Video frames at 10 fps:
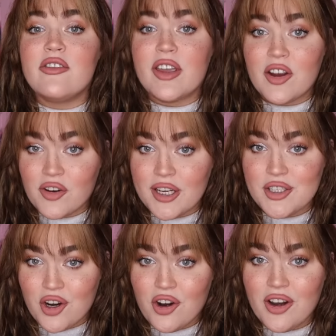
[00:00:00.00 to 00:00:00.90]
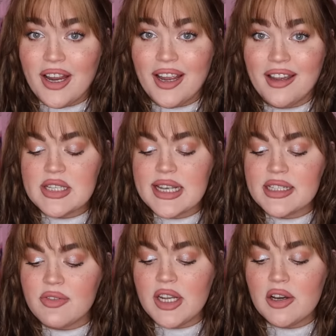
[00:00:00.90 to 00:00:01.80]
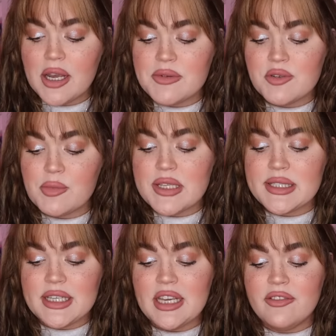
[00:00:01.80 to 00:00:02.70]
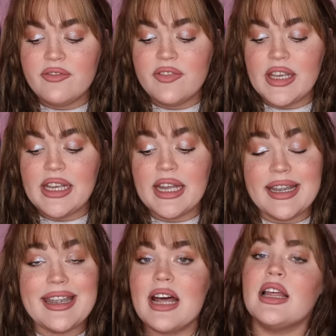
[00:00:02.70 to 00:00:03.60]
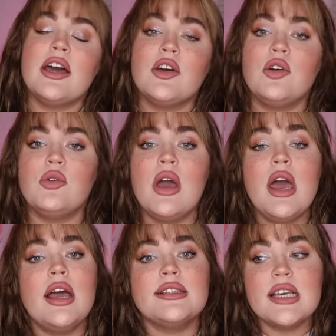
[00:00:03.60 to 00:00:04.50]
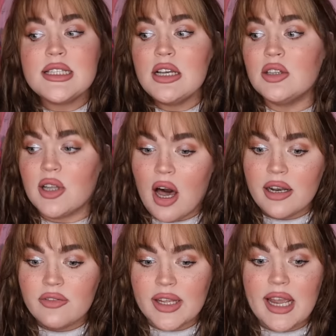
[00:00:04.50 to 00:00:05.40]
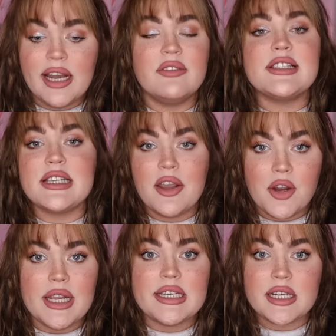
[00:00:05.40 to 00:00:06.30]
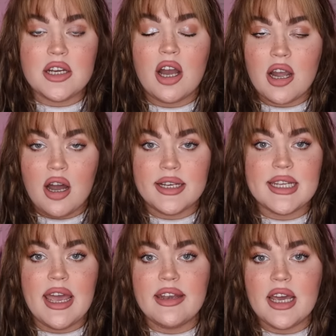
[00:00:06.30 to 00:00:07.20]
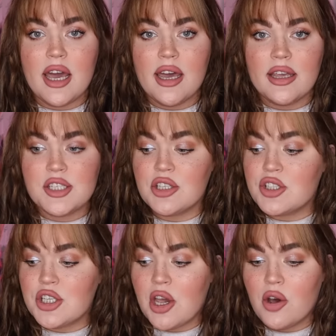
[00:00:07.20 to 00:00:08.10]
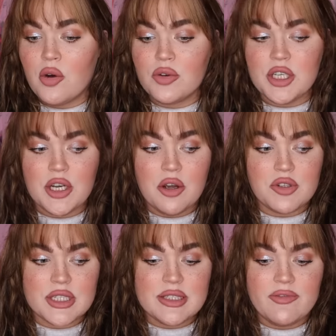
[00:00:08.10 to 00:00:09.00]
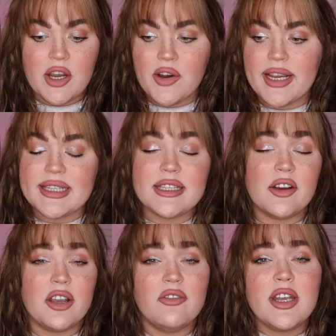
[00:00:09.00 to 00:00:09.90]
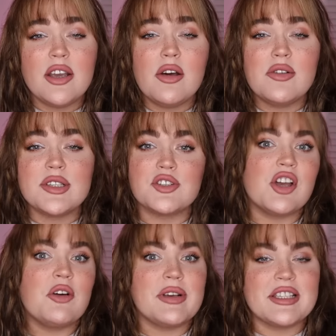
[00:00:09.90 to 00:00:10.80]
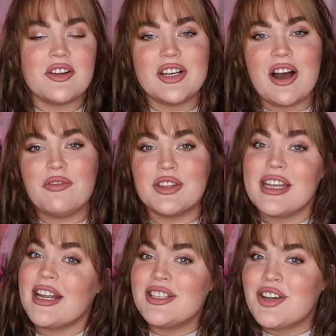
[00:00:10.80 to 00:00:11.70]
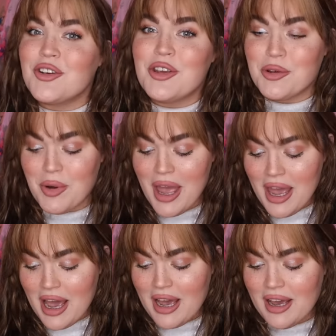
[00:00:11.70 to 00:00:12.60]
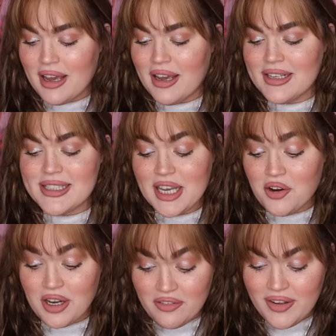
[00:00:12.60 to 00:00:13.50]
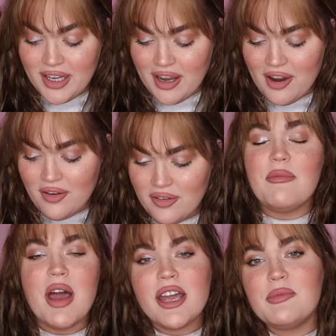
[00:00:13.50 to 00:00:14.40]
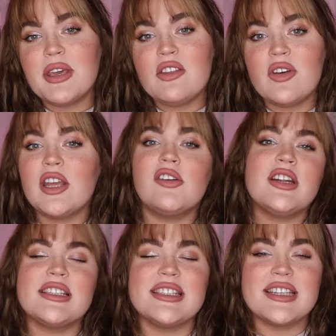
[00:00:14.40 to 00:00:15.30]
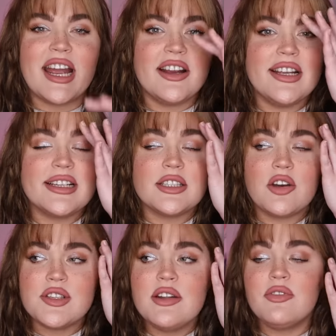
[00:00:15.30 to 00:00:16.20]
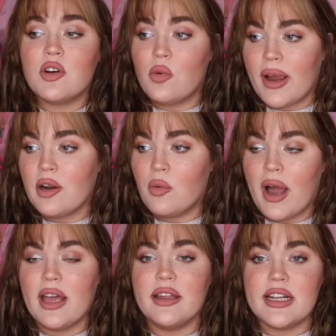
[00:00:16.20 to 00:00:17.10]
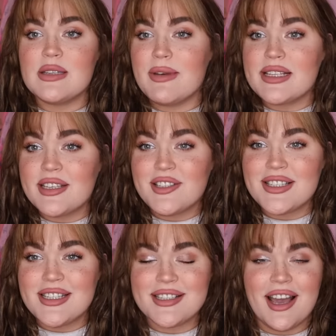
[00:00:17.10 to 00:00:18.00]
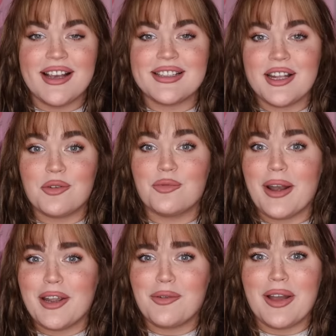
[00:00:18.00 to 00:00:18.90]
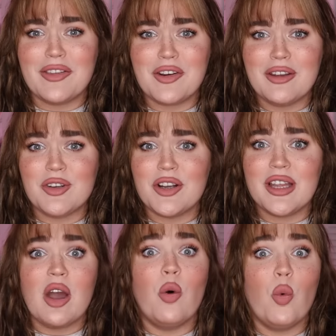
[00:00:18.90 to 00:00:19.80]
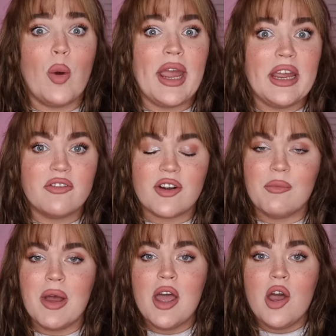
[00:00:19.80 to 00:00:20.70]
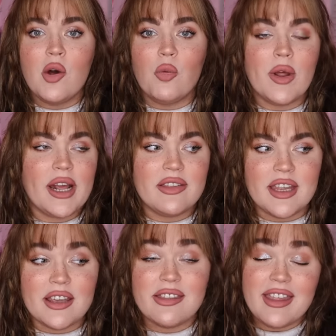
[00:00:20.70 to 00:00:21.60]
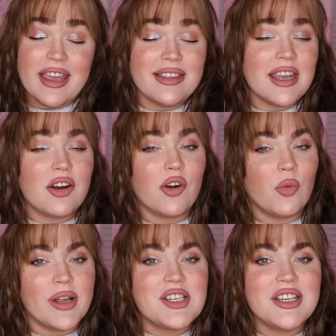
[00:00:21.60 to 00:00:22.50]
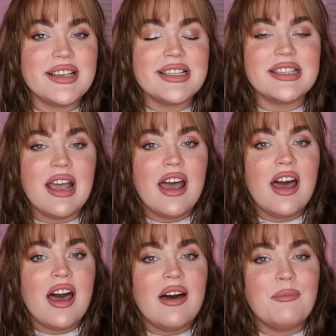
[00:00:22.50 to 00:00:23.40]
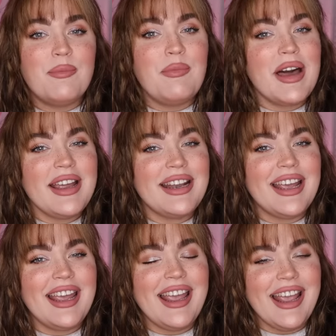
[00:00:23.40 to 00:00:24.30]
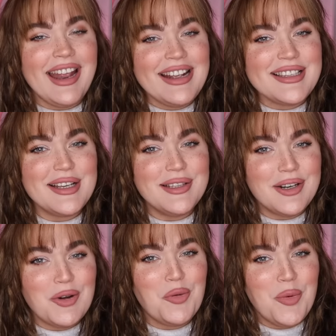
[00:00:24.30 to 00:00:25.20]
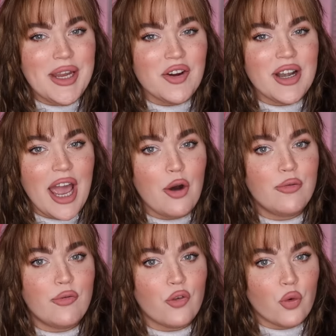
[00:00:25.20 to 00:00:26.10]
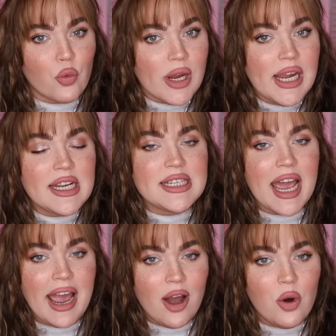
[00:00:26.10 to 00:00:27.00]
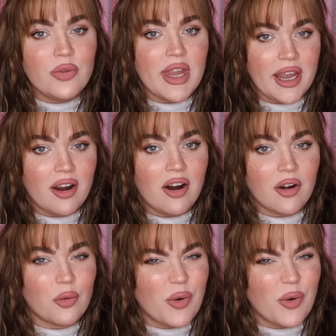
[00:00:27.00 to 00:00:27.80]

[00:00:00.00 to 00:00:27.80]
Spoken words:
very jarring. This next video comes from CV Nella, who does a lot of like kind of scary TikTok content. She'll show, you know, just various scary videos, and she'll always start it off with, can I show you a scary video? I'm not gonna play the video in its entirety because it goes on for quite a while, and it's basically just these guys kind of running around the graveyard, like away from what I think they think are witches. But it is a little weird how freaked out they are,